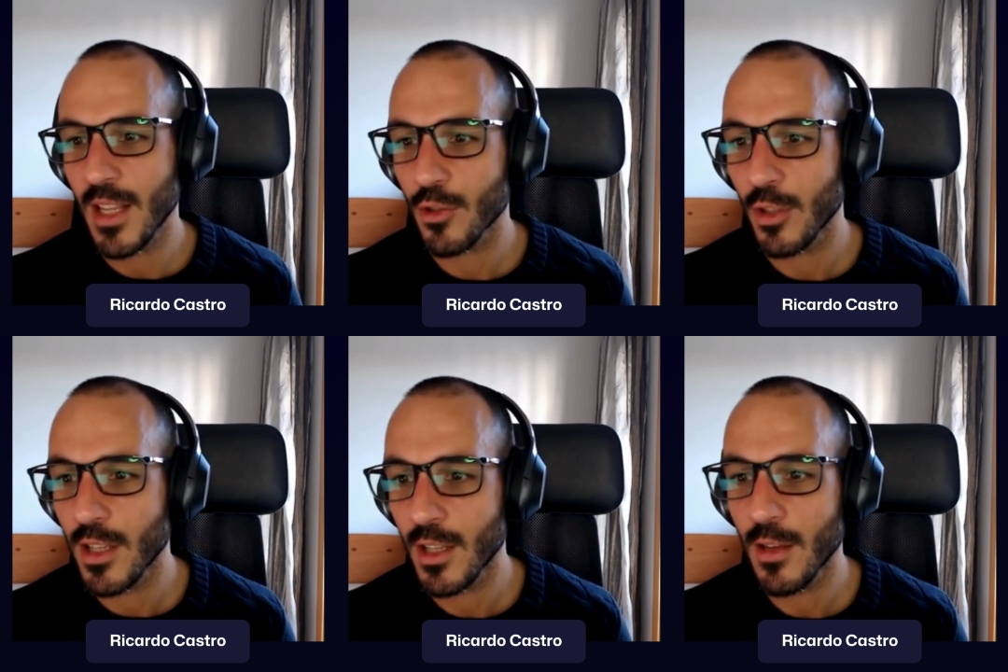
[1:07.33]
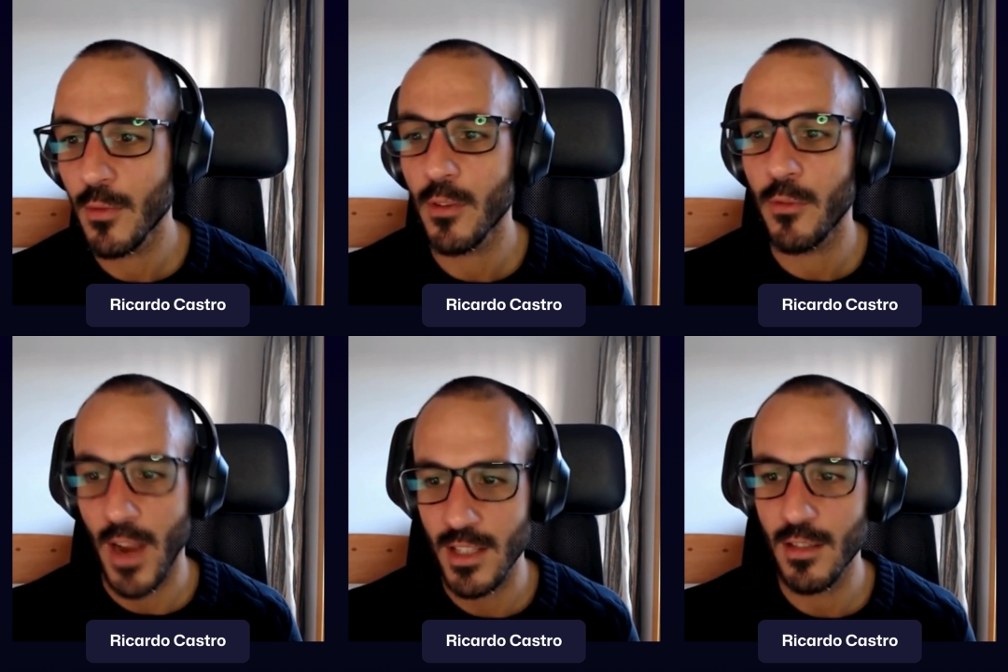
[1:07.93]
that actually deliver
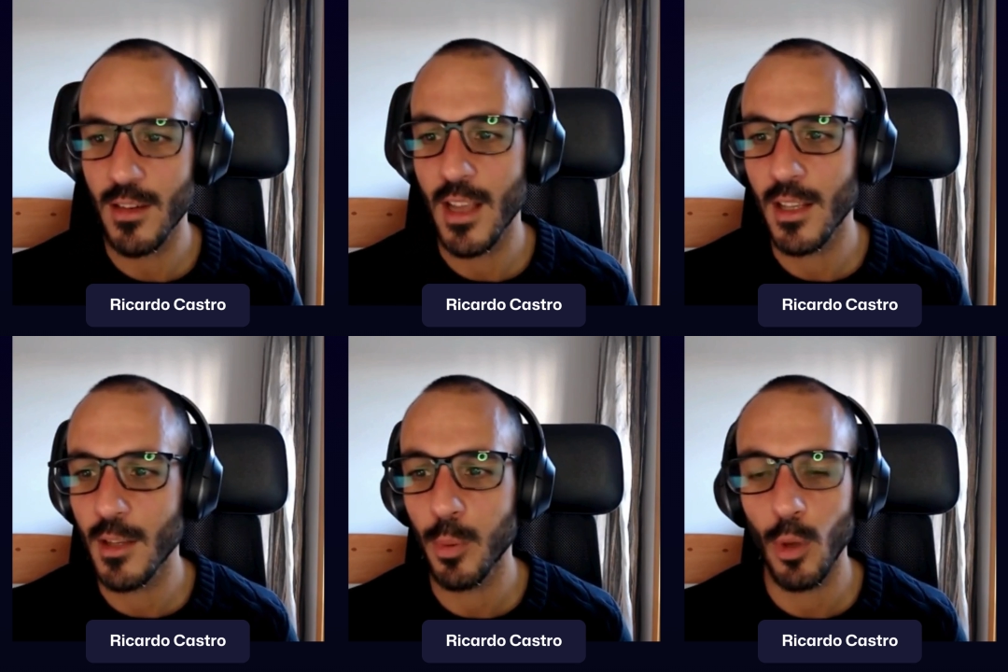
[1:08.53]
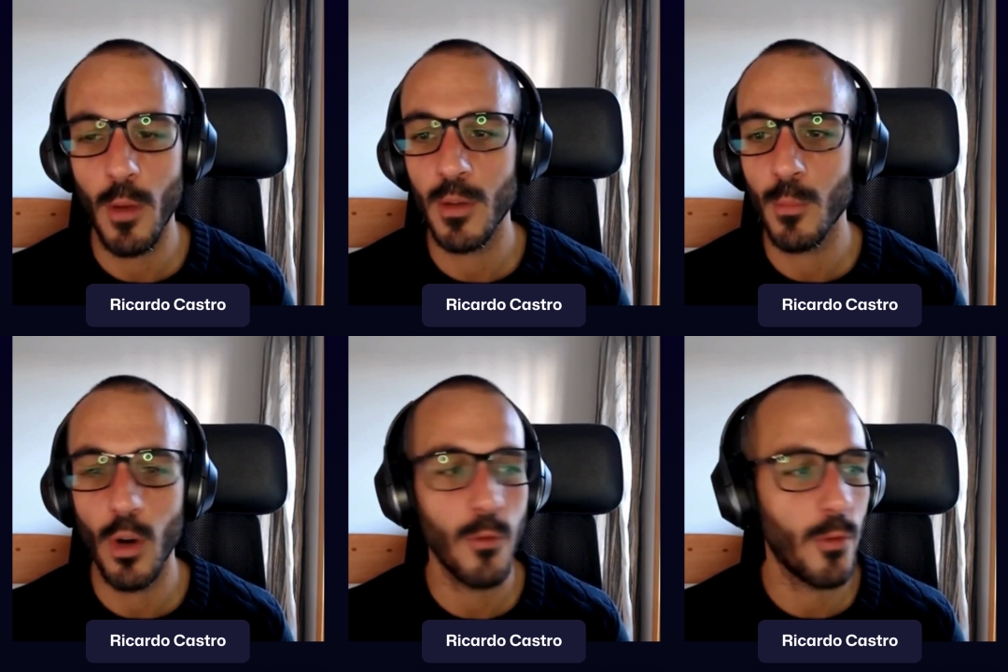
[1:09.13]
faster and the deployment
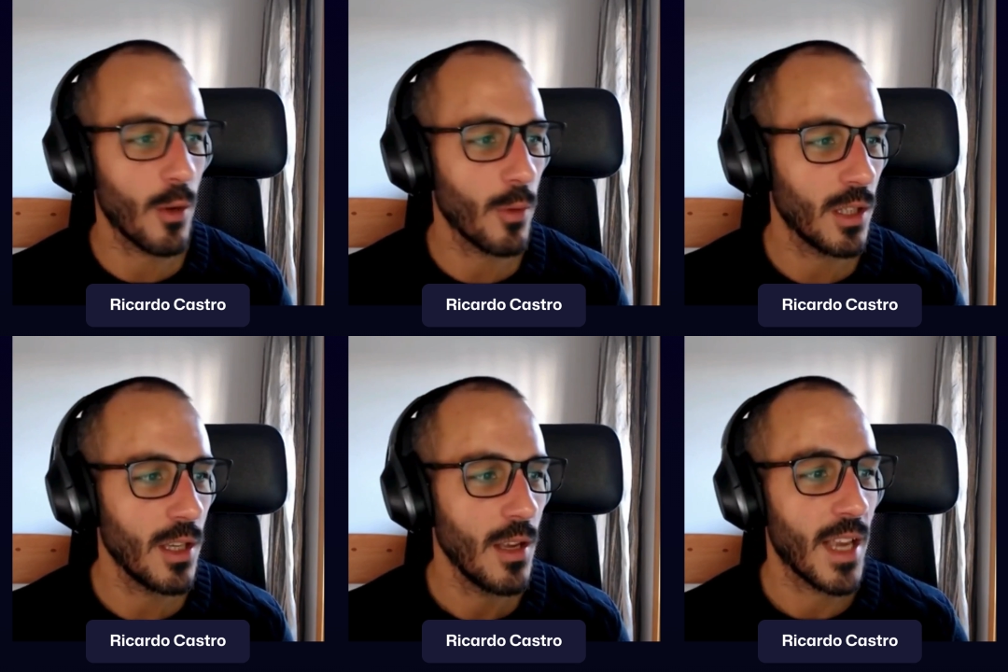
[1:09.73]
more frequently